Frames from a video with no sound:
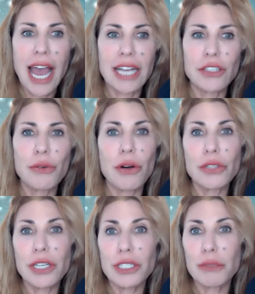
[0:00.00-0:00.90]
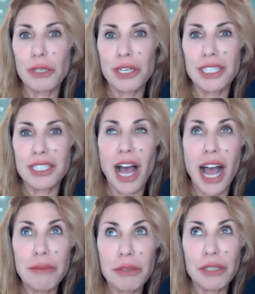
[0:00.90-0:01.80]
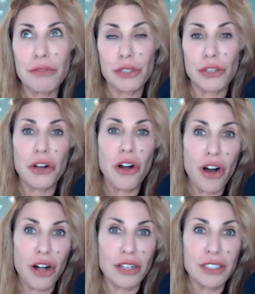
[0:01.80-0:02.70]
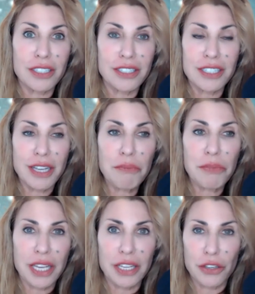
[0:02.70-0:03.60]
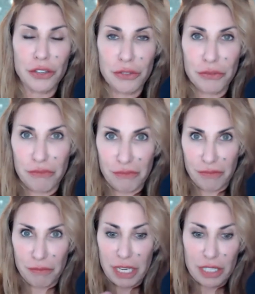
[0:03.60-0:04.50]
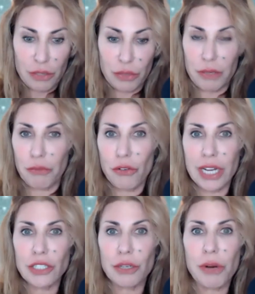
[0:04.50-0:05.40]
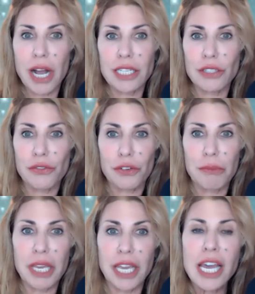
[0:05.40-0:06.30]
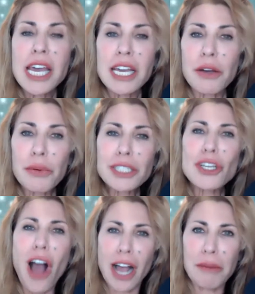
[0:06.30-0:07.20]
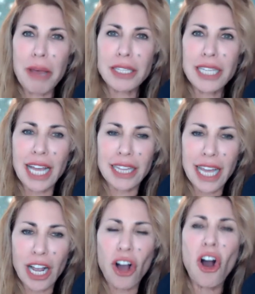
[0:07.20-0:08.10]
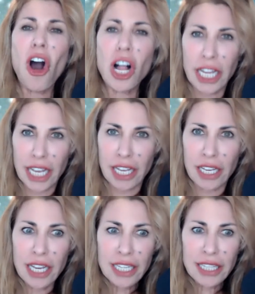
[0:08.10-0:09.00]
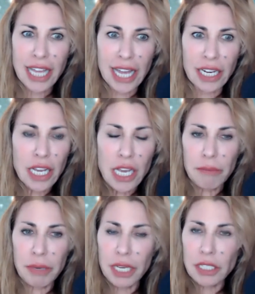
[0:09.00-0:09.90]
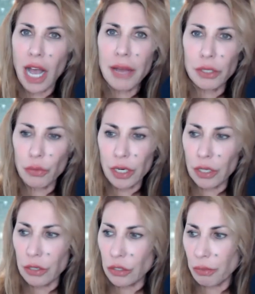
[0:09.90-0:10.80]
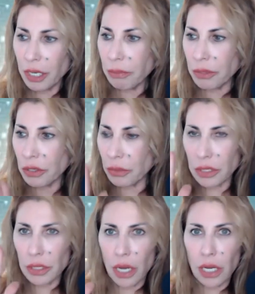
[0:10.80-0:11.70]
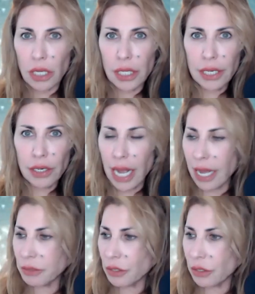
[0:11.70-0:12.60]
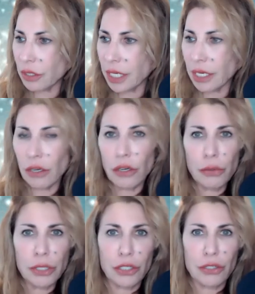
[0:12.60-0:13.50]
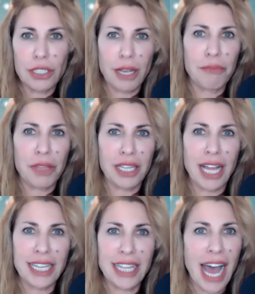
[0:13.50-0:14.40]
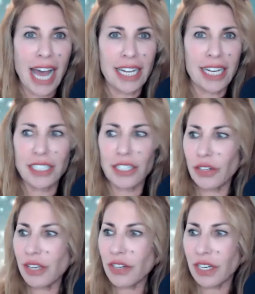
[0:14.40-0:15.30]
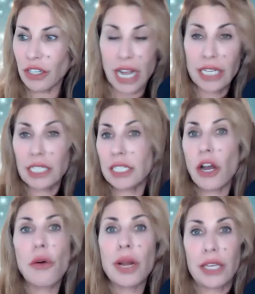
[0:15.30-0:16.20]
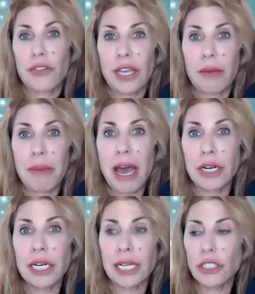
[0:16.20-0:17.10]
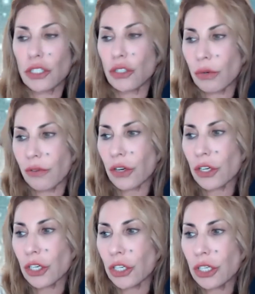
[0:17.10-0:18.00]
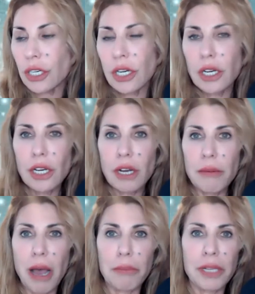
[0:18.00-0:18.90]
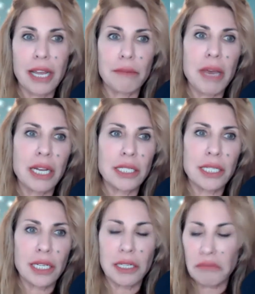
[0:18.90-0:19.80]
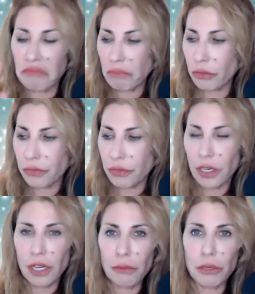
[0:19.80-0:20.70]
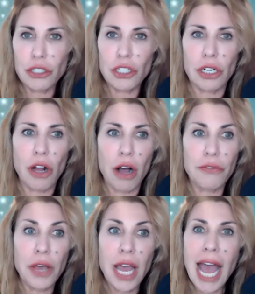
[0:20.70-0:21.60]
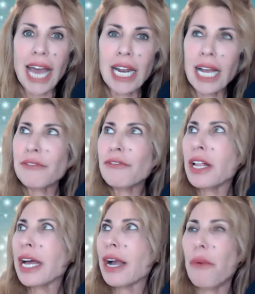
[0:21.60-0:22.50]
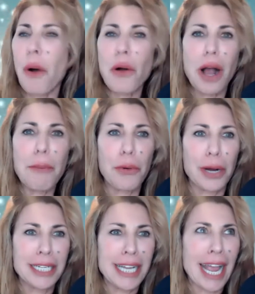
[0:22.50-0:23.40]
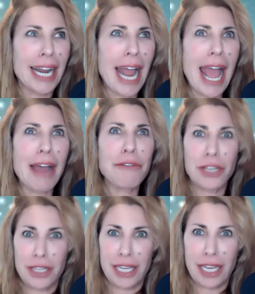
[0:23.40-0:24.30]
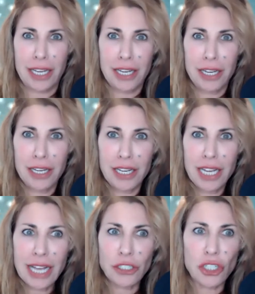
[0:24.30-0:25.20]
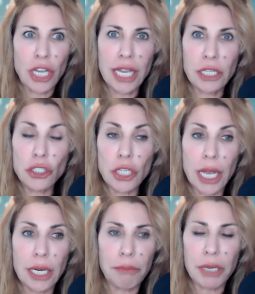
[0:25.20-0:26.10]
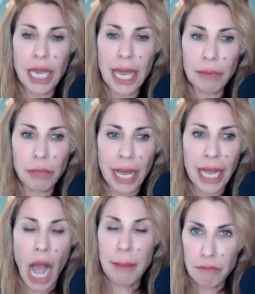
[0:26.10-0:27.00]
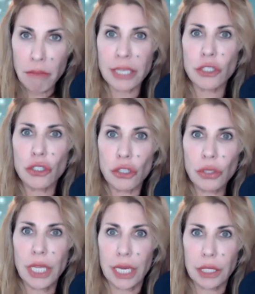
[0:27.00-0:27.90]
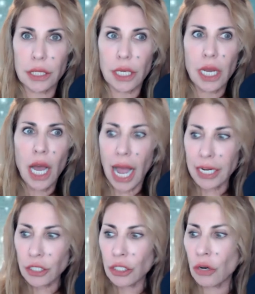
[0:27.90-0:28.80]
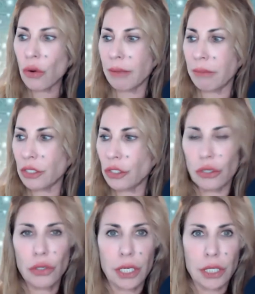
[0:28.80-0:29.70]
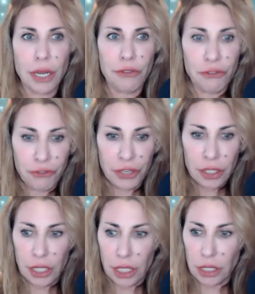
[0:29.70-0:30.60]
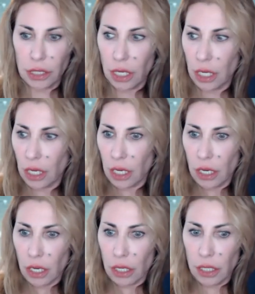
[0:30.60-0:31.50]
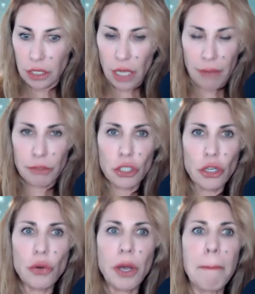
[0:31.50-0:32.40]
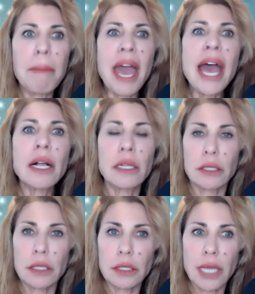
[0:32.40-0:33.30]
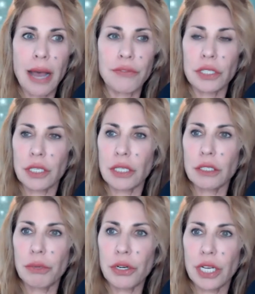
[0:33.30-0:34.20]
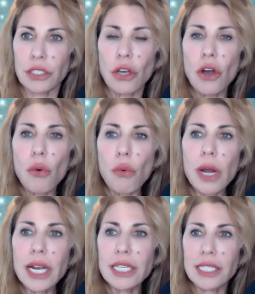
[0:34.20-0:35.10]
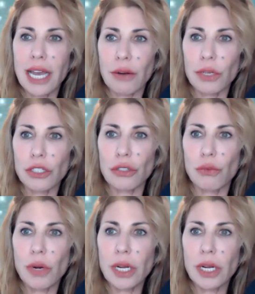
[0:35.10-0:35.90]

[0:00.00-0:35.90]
And you only experience, I believe, when you're called, something in you, because it was a great surprise for me. Could we talk about that calling? That, because I was one of those people who was a clear, absolutely, who would do something like that? I didn't know anything about it. I just sort of heard about plant medicine and poof, pushed it off. And I felt like I woke up one day and everything had changed. And it became like, I must do this. I know I must do this. I feel this, I'm so compelled to have this experience. What is that, Richard?